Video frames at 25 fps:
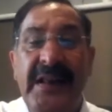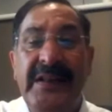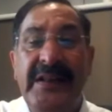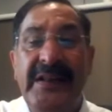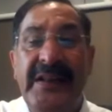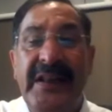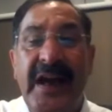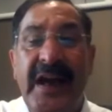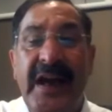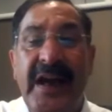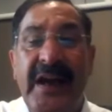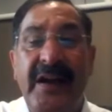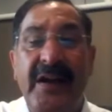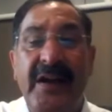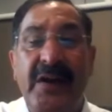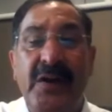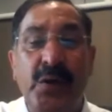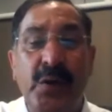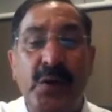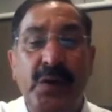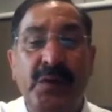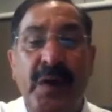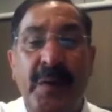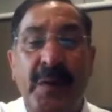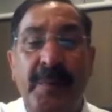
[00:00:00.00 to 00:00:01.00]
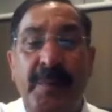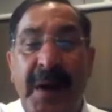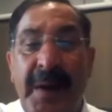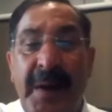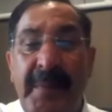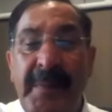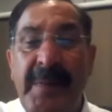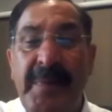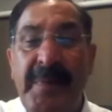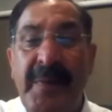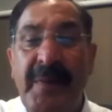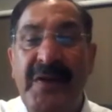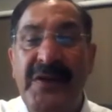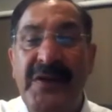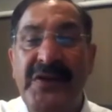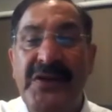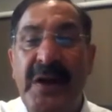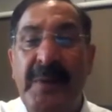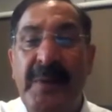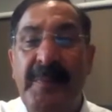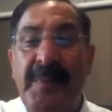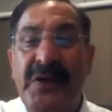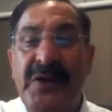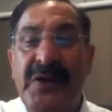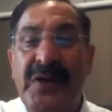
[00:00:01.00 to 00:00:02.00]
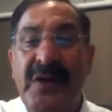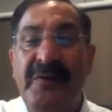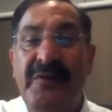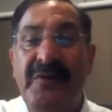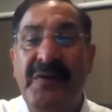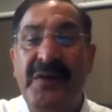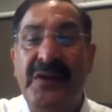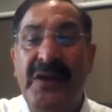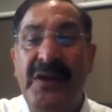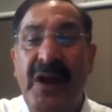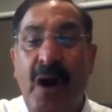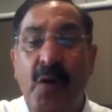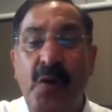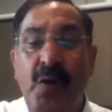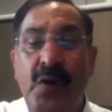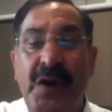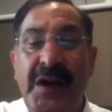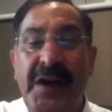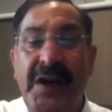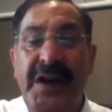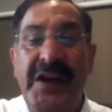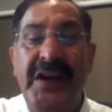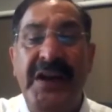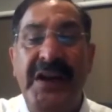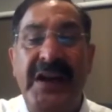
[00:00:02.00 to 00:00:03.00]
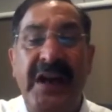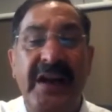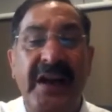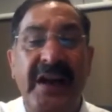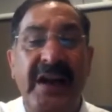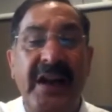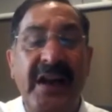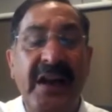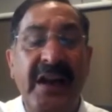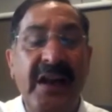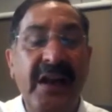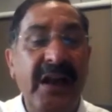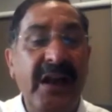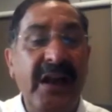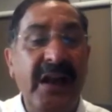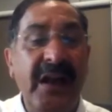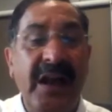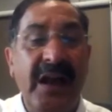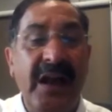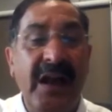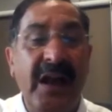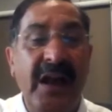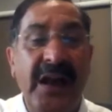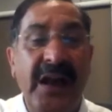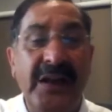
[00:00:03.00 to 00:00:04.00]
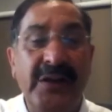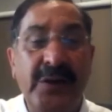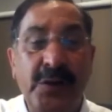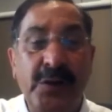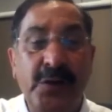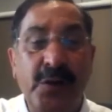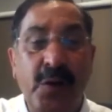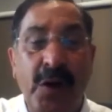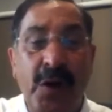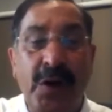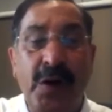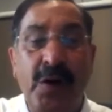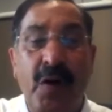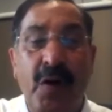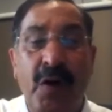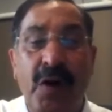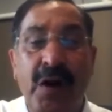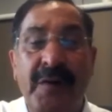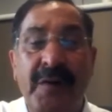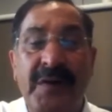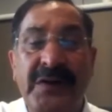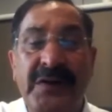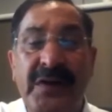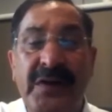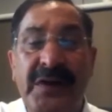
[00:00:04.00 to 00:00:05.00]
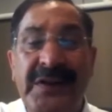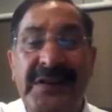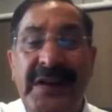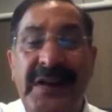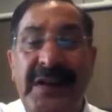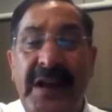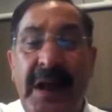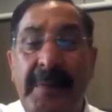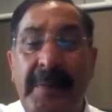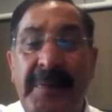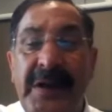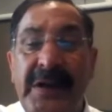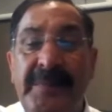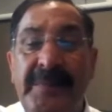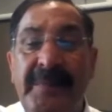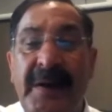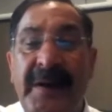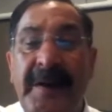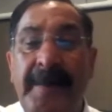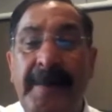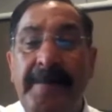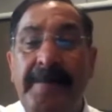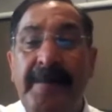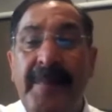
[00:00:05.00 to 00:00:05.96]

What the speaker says: They are used for primary prevention in patients without clinical atherosclerotic cardiovascular disease, diabetes, but